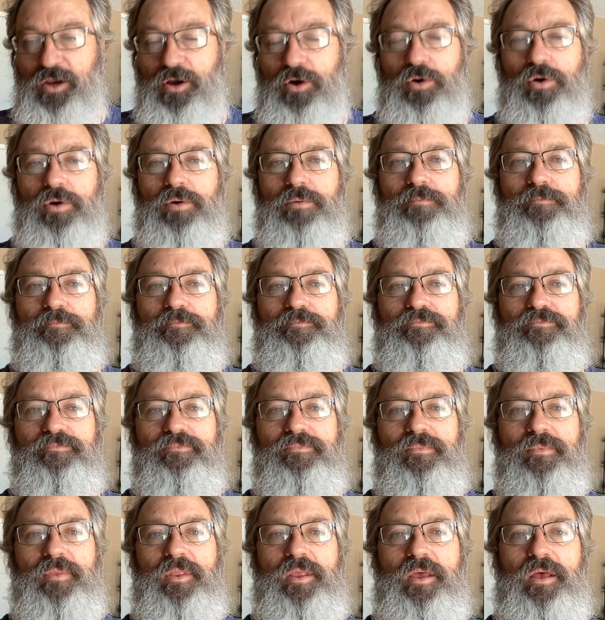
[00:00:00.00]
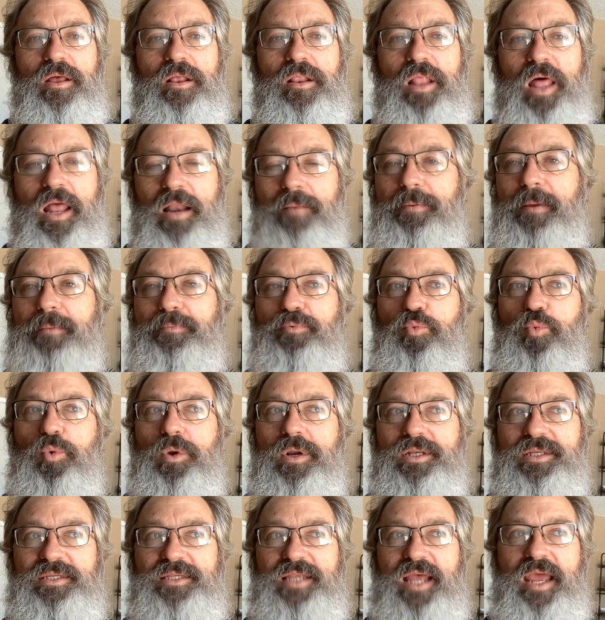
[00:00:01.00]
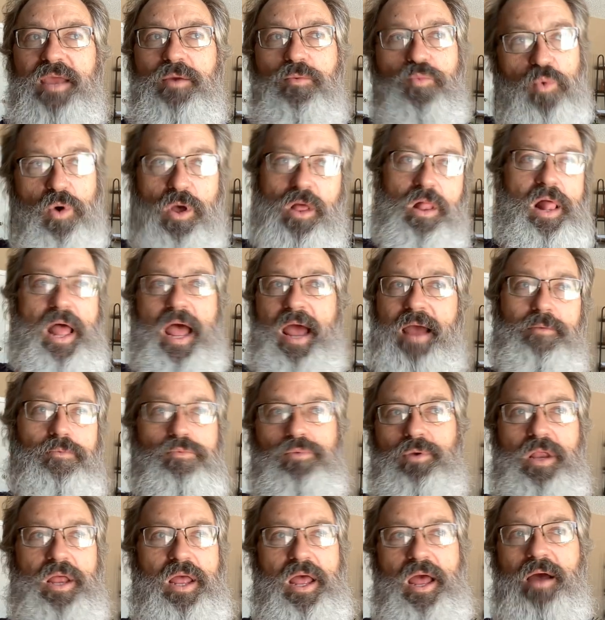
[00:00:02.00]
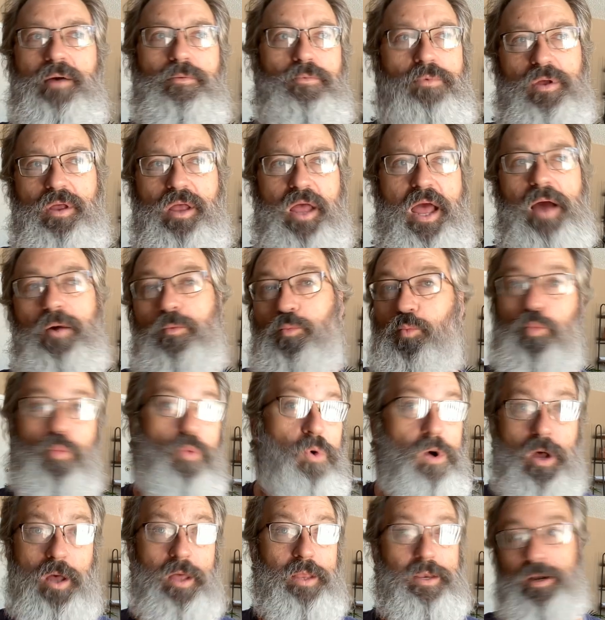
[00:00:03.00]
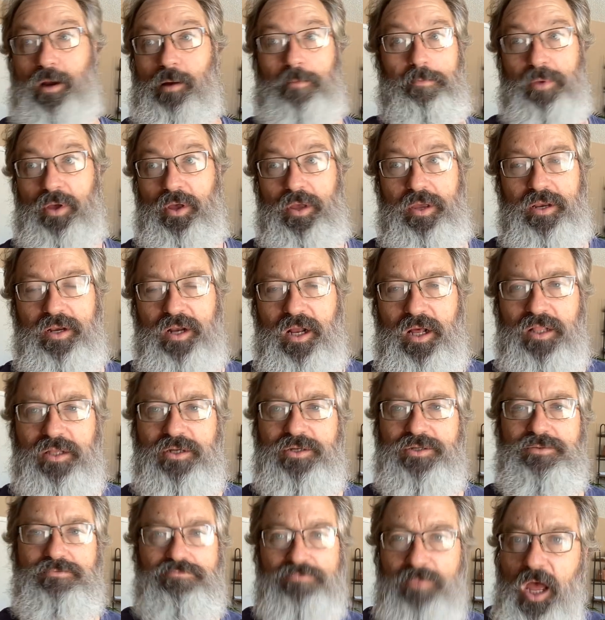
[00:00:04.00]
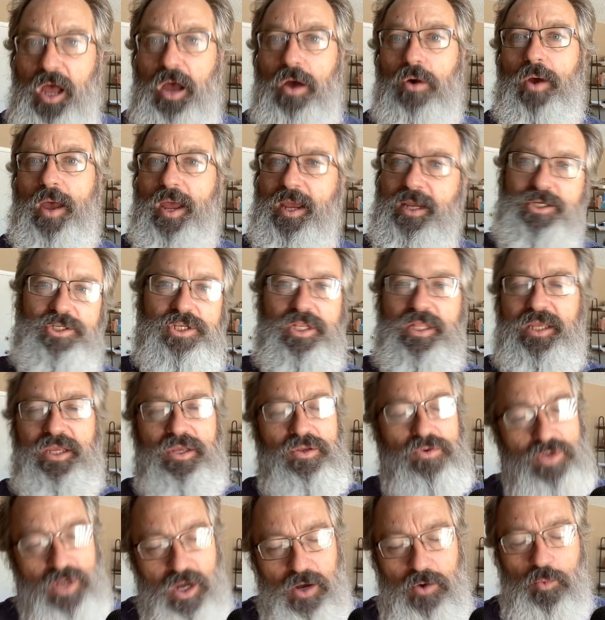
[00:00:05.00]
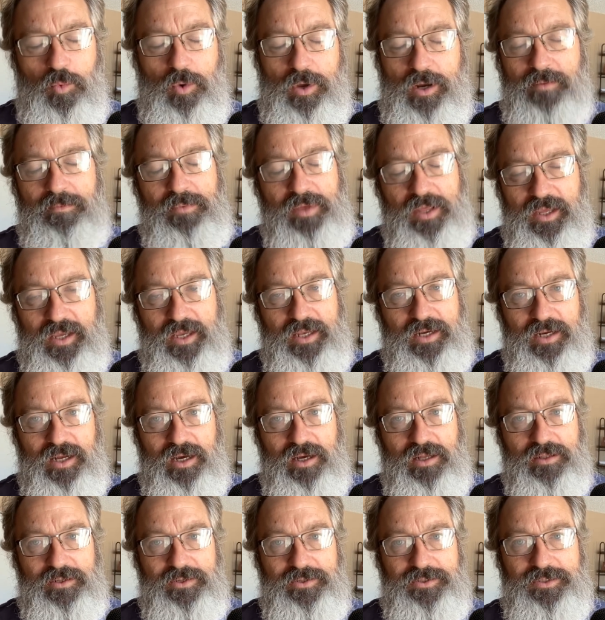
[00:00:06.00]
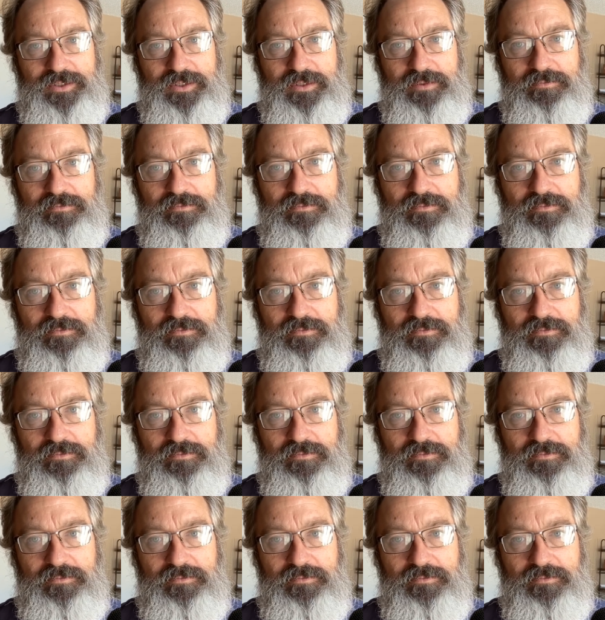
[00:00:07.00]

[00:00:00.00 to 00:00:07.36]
you're a lot of people want to say, "Well, I would, I, I want a million dollars." No, actually, you don't want a million dollars.